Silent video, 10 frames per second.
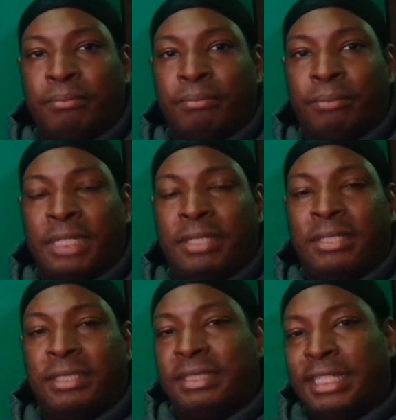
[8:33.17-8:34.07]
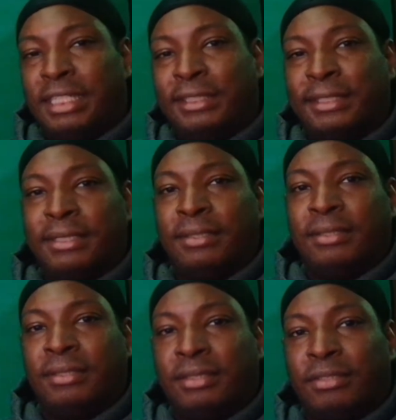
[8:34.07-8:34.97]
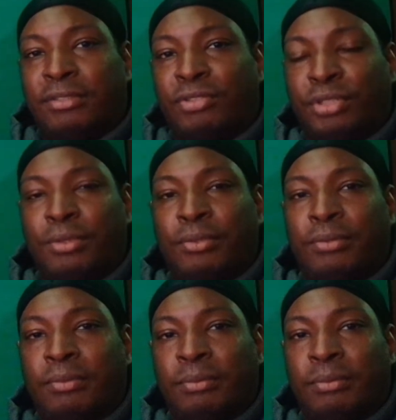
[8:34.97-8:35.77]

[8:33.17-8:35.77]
Better decisions, true.